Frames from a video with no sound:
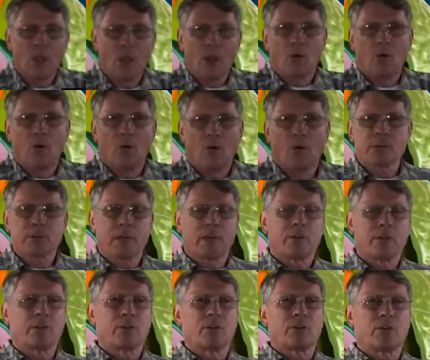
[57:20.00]
Well,
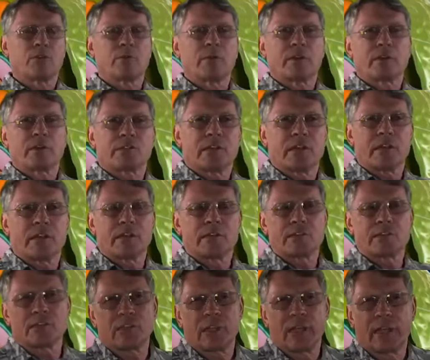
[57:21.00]
first, I don't know that we can say
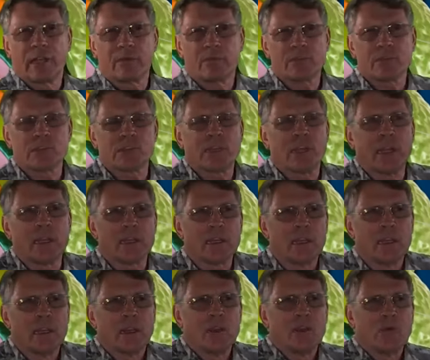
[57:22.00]
it's a genetic
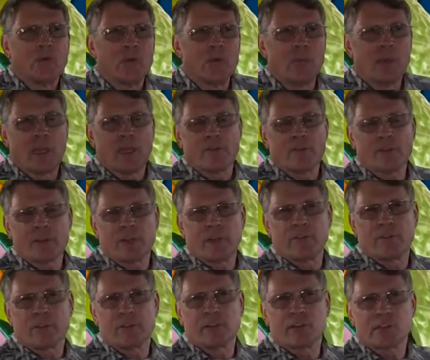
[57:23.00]
mistake. We may have to
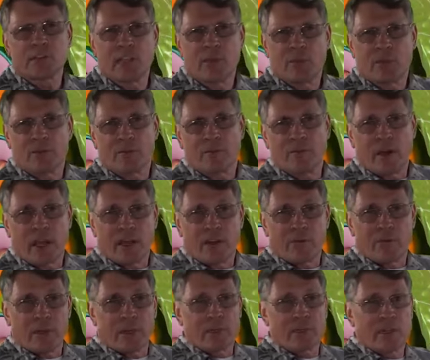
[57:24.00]
live in the same
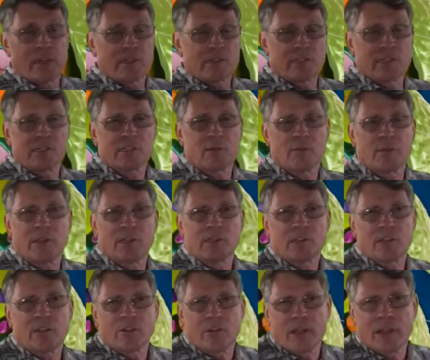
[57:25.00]
environment as some of these
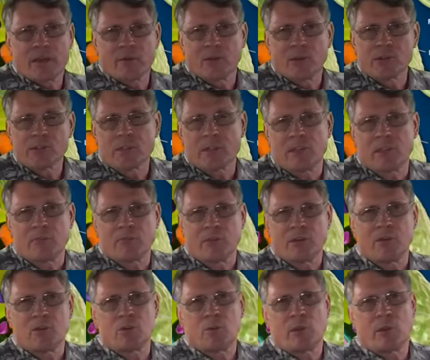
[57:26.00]
other animals. I think we
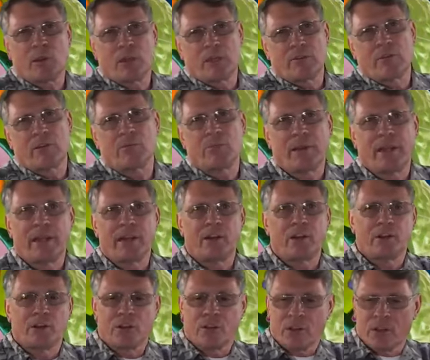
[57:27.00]
do. We all live on planet
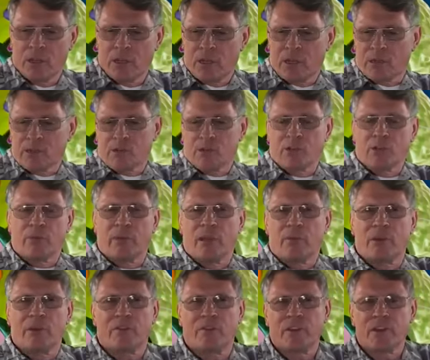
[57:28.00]
Earth. So there may
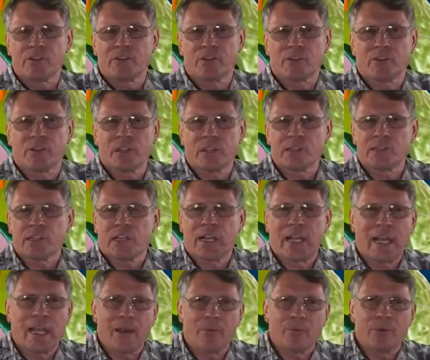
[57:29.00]
be things that
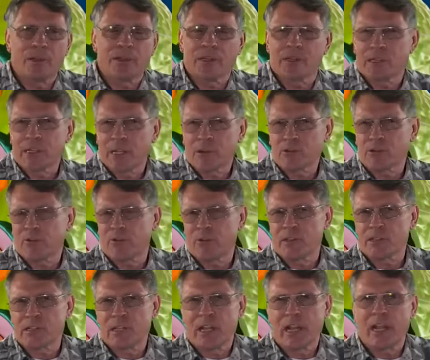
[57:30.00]
happen,
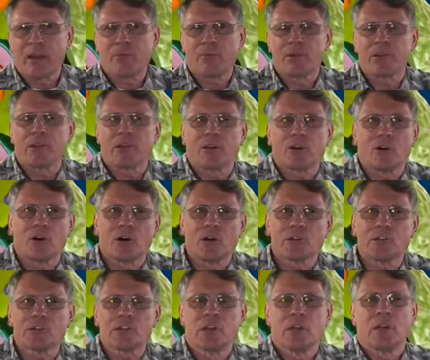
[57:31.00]
catastrophes that happen that
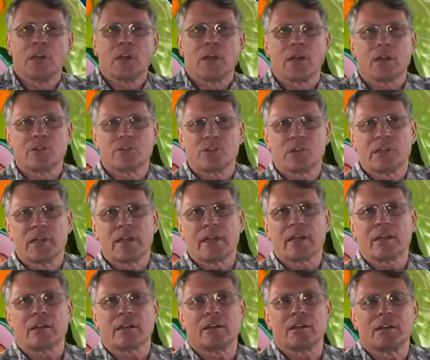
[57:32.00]
cause a
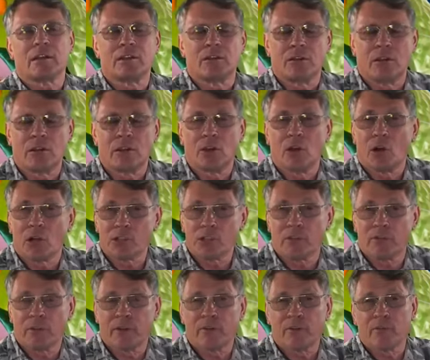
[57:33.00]
genetic a loss
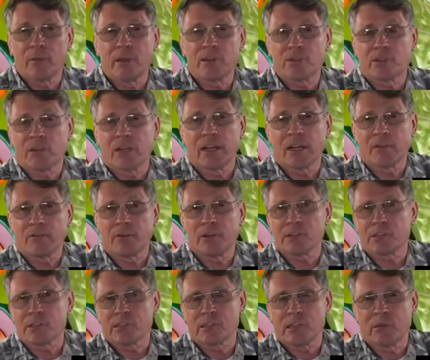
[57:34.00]
of information, like, for
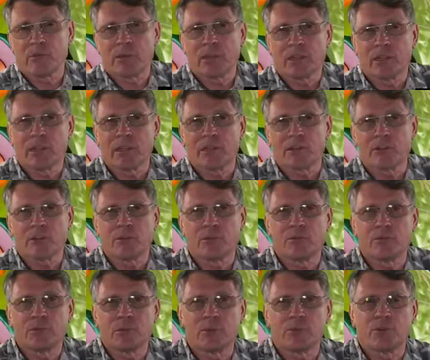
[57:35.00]
instance, the ability to
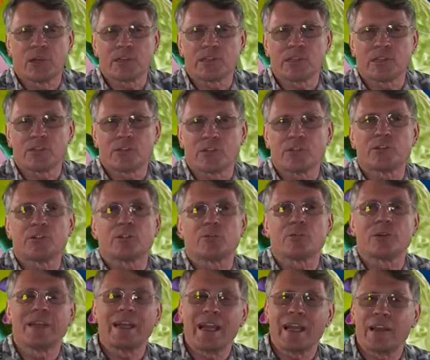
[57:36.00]
process or to
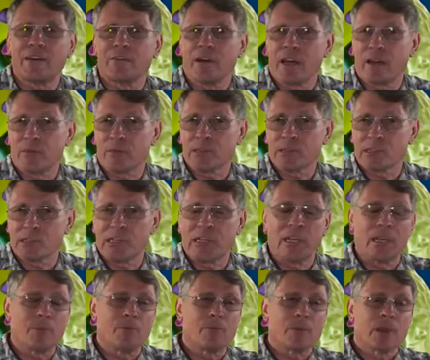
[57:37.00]
create vitamin
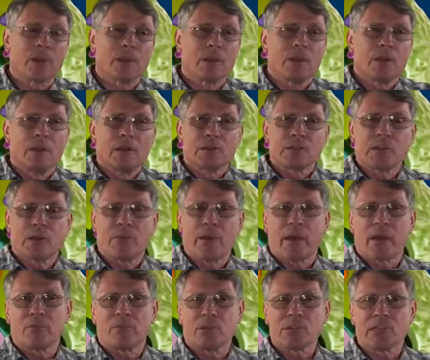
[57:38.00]
C. Some
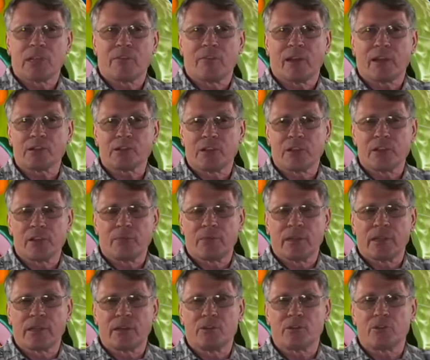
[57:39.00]
animals have actually the
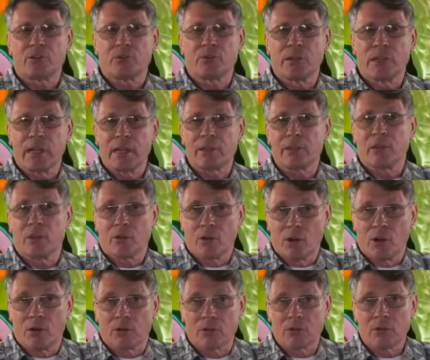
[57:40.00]
ability to create their
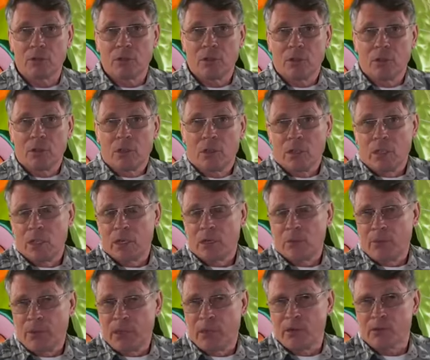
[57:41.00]
own. It
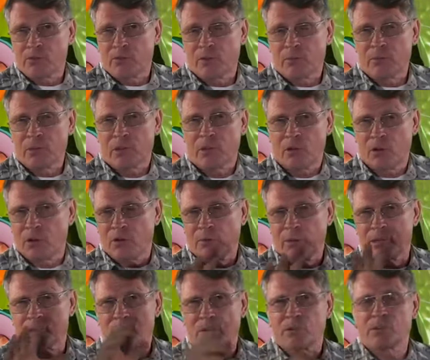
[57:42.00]
appears from the current
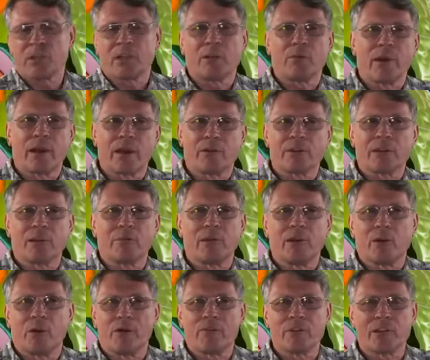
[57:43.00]
research anyway, I don't think
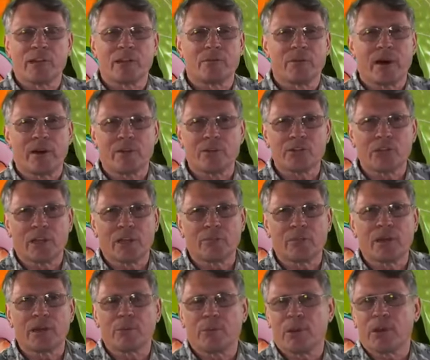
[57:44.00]
we know everything about it yet,
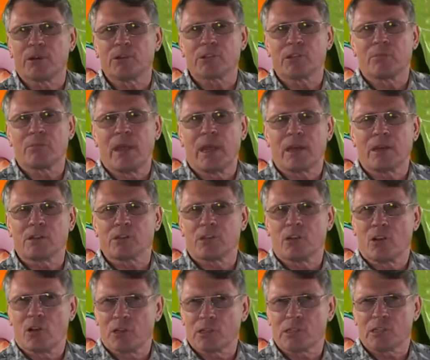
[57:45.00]
but it appears that man has
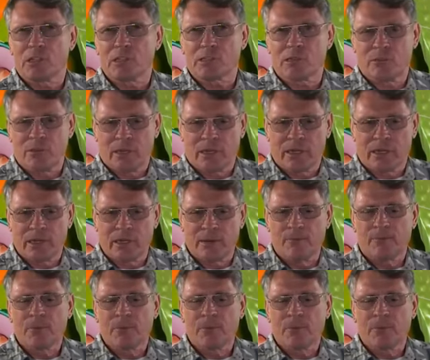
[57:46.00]
lost this ability